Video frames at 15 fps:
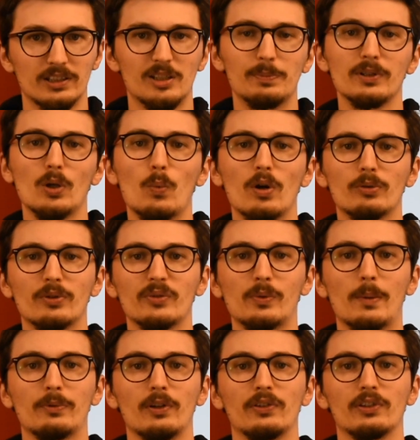Keeping a WordPress
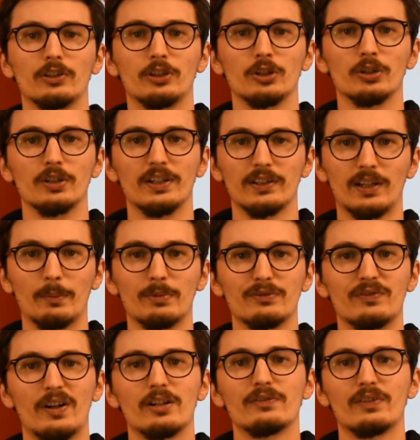website secure can be
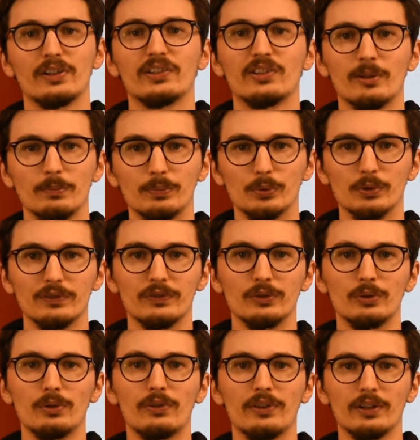very, very simple if you
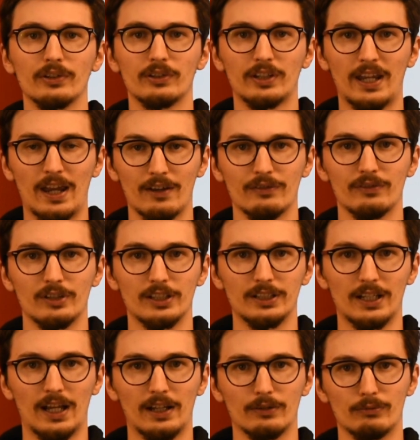do things
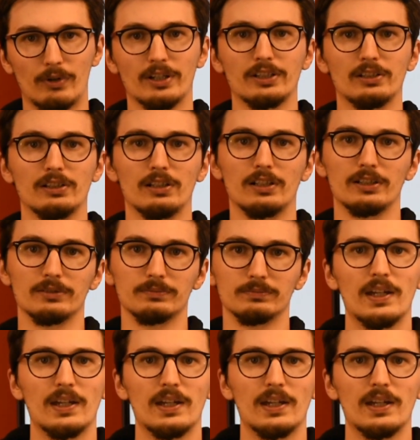carefully and regularly.